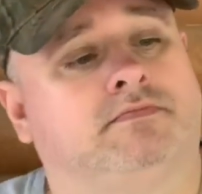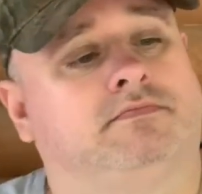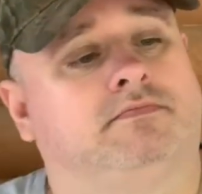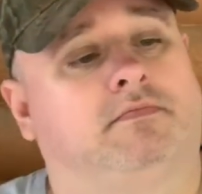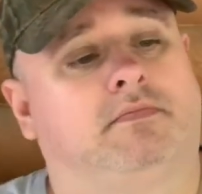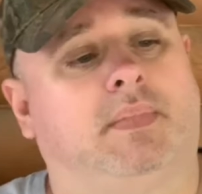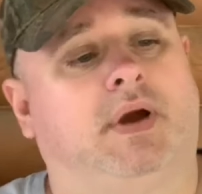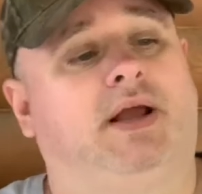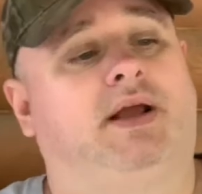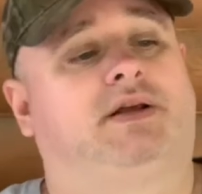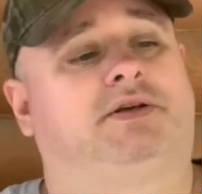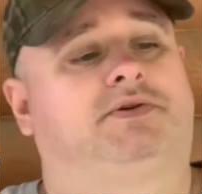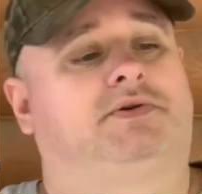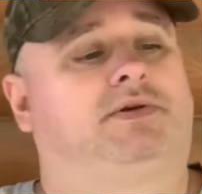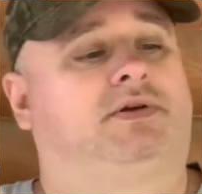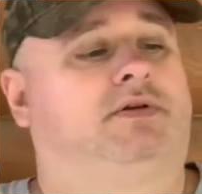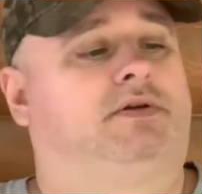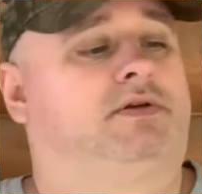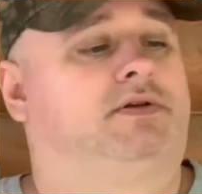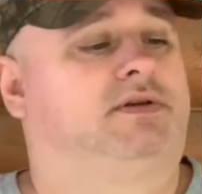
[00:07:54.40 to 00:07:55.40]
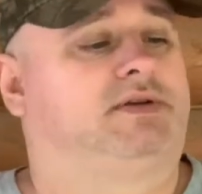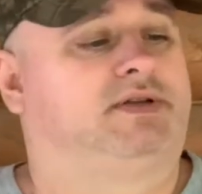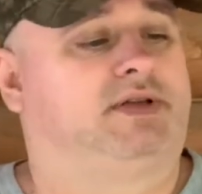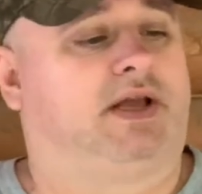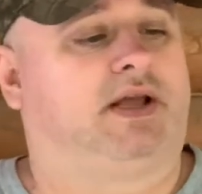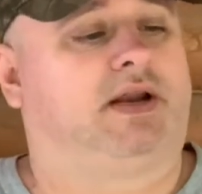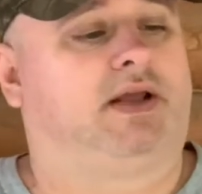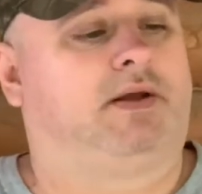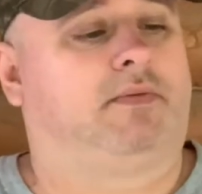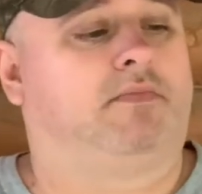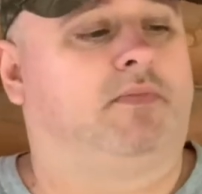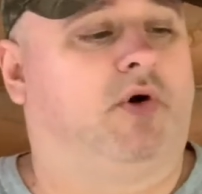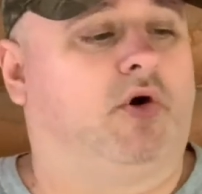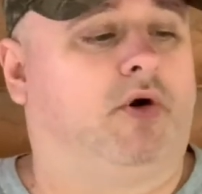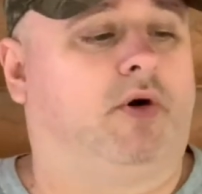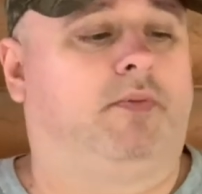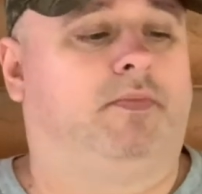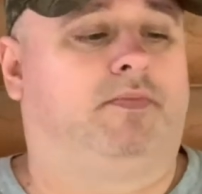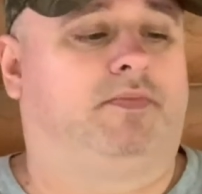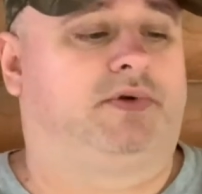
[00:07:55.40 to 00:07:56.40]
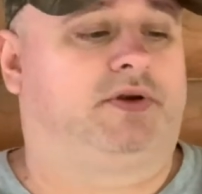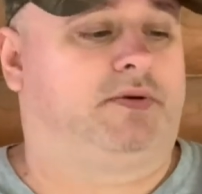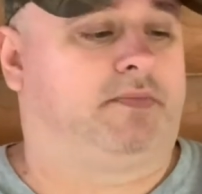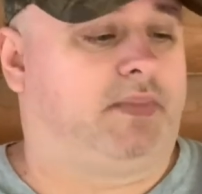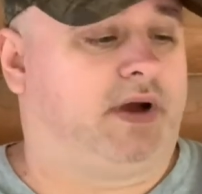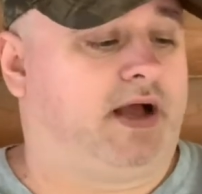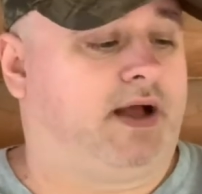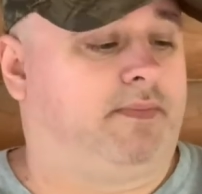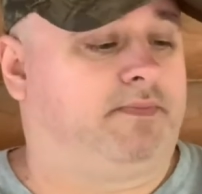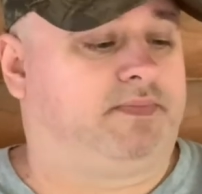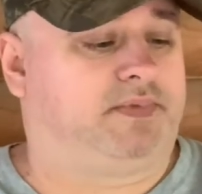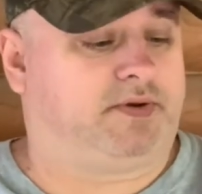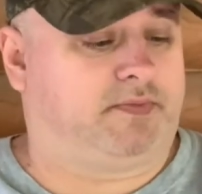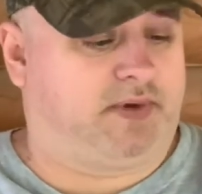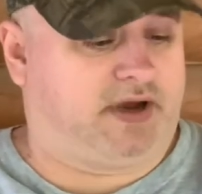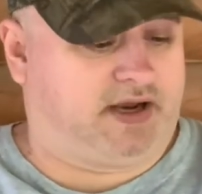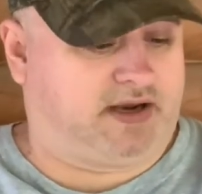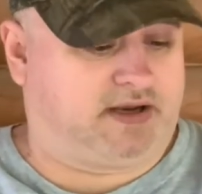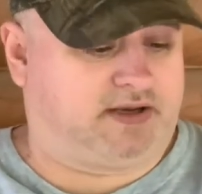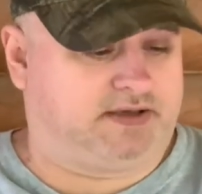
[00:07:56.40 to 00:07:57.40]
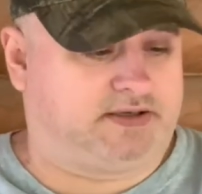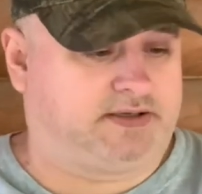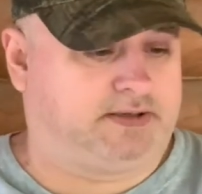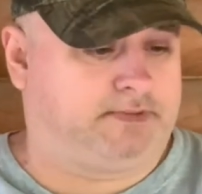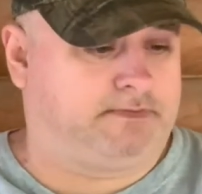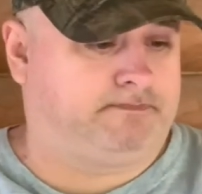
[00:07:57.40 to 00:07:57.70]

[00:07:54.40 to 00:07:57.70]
best selling bulk tobaccos.